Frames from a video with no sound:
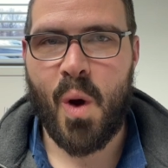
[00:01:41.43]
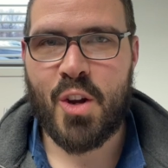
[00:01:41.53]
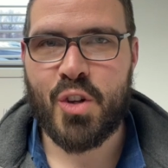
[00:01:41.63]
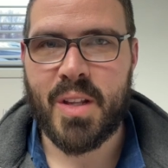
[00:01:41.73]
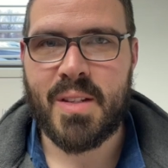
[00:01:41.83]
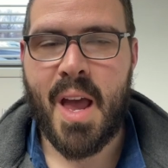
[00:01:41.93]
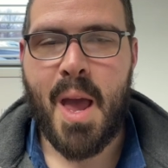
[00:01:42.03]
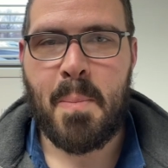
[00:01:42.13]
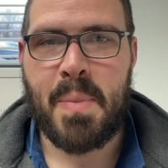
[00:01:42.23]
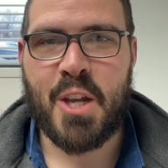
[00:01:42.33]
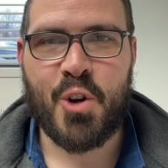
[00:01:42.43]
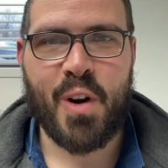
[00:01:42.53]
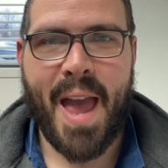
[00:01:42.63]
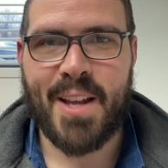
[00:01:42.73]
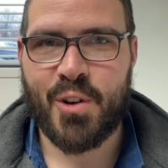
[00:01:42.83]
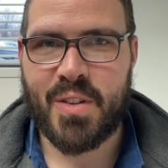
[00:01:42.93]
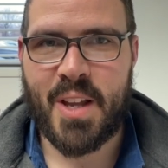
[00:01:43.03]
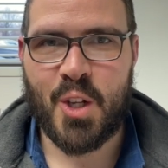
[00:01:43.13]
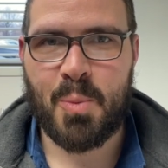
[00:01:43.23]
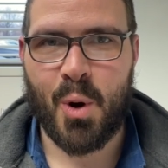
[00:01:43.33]
questions, be sure to ask your
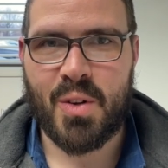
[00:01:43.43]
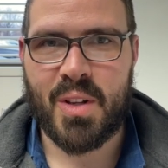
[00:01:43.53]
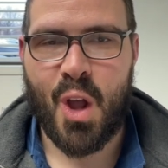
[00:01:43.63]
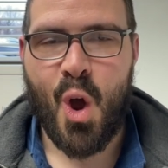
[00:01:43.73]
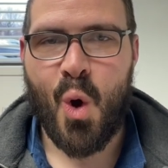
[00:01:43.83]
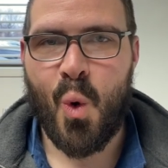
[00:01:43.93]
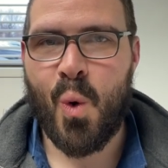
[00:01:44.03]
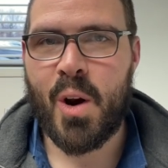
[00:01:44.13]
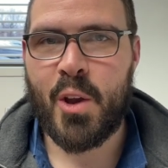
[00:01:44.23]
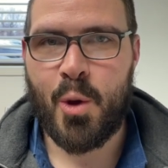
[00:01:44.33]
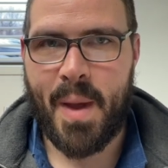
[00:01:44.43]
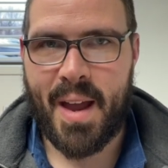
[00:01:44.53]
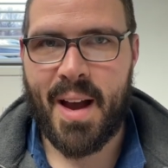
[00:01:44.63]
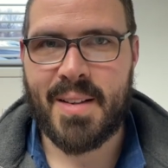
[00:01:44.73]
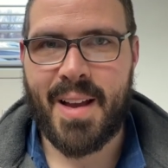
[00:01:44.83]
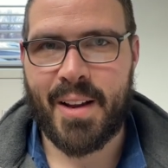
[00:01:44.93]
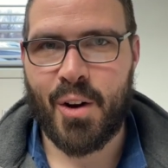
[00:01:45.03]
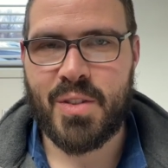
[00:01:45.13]
salesperson or you may contact